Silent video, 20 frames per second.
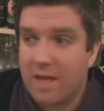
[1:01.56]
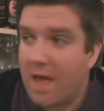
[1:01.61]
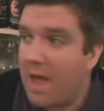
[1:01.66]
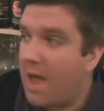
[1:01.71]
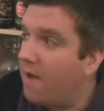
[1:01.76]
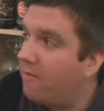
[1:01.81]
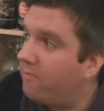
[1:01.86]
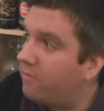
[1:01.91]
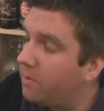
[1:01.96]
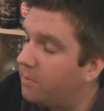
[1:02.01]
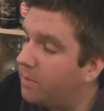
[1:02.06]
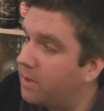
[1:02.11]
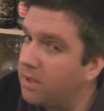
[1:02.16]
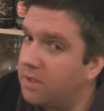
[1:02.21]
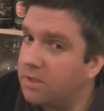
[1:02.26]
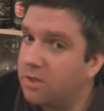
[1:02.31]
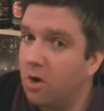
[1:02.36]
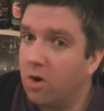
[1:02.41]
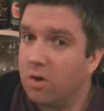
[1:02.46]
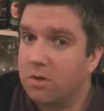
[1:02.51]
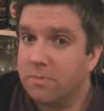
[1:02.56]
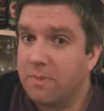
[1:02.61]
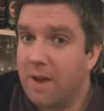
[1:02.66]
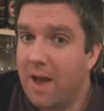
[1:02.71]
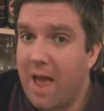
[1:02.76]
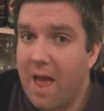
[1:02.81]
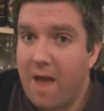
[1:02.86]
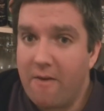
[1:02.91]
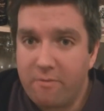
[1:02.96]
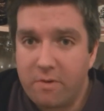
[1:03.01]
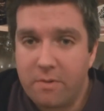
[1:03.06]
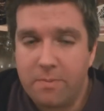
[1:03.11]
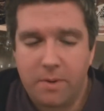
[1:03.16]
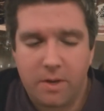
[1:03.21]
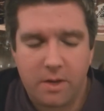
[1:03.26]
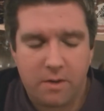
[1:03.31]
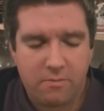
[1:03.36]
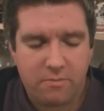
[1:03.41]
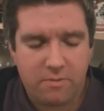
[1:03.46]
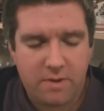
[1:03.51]
that everybody talks about,
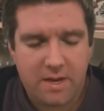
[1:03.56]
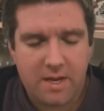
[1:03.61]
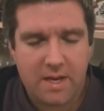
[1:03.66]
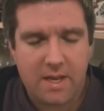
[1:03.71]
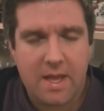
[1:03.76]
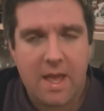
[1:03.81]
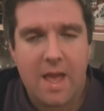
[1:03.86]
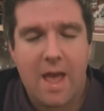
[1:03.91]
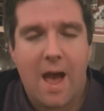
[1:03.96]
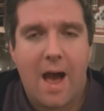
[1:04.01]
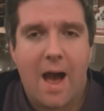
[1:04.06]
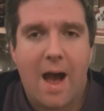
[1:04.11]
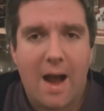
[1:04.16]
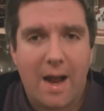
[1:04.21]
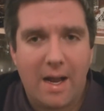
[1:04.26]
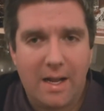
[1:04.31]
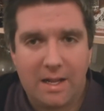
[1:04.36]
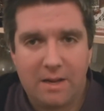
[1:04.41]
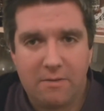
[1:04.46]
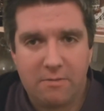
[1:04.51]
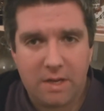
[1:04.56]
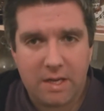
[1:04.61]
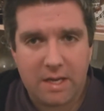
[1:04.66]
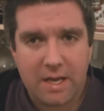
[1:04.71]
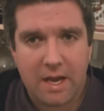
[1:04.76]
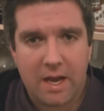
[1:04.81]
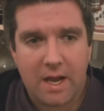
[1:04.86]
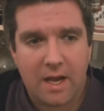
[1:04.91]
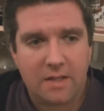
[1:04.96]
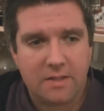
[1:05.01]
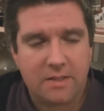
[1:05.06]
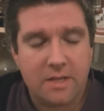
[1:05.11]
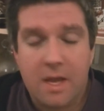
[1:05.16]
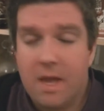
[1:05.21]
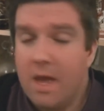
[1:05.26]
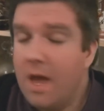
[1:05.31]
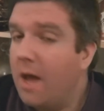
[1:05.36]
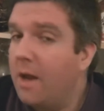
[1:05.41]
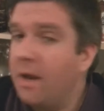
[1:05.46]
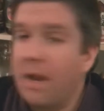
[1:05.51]
everybody really highly regards,
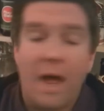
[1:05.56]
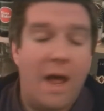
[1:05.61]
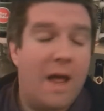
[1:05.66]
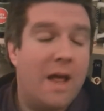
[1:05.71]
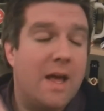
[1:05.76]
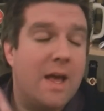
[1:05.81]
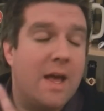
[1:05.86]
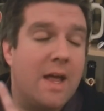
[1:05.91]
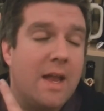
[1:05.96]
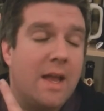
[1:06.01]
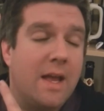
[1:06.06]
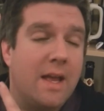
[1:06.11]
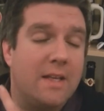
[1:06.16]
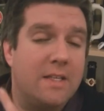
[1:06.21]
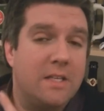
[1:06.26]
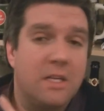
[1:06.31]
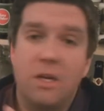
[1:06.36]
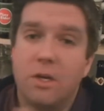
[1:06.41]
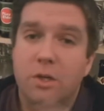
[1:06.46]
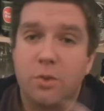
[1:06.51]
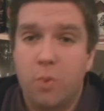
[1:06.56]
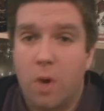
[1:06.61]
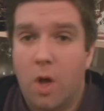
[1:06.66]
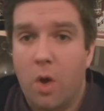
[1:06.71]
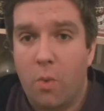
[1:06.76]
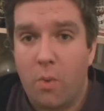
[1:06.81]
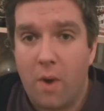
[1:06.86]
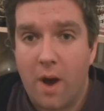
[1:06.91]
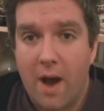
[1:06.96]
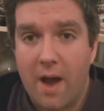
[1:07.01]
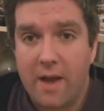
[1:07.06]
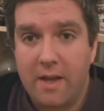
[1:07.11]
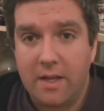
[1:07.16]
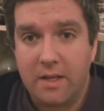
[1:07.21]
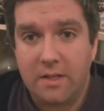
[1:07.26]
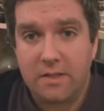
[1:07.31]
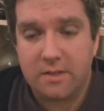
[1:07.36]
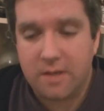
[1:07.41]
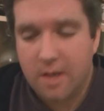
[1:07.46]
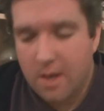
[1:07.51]
and I guess it goes worldwide.
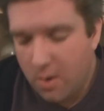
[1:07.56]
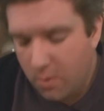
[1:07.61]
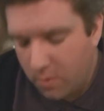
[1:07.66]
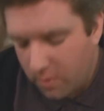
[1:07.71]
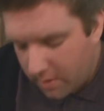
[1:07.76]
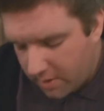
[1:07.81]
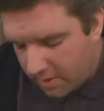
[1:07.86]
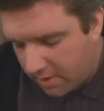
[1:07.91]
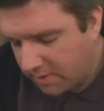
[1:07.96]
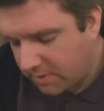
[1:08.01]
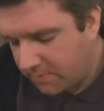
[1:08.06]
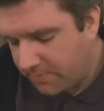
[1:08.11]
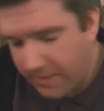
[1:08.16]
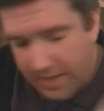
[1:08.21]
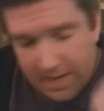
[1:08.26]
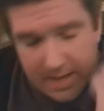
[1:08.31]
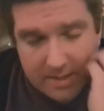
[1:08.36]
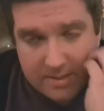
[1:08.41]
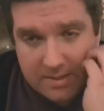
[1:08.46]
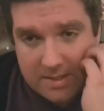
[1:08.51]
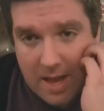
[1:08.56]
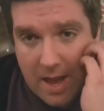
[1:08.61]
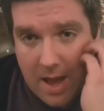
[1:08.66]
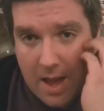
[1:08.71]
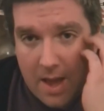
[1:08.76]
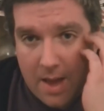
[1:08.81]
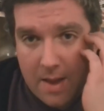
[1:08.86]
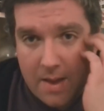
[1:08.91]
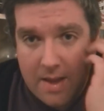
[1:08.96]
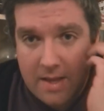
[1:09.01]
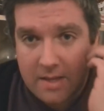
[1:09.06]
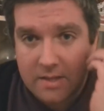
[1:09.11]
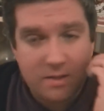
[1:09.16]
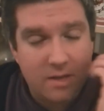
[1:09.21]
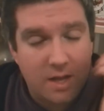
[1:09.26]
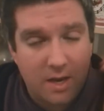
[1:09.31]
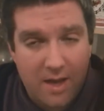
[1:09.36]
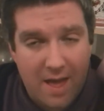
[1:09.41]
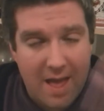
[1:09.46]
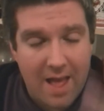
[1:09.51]
It's one of those beers that is
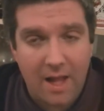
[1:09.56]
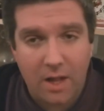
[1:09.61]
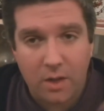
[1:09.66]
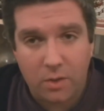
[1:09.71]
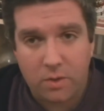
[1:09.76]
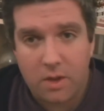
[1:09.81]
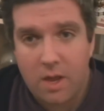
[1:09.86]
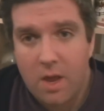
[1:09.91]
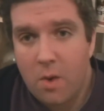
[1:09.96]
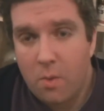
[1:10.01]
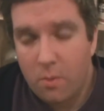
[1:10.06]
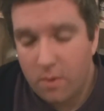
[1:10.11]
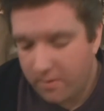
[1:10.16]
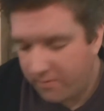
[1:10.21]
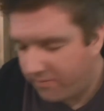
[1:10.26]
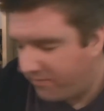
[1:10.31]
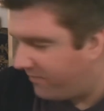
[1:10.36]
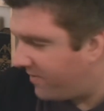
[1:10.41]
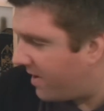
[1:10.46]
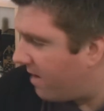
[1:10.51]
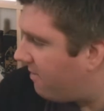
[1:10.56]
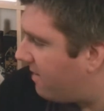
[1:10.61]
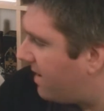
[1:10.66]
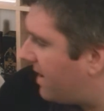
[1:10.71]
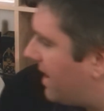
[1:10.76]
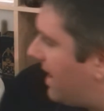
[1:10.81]
kind of held with very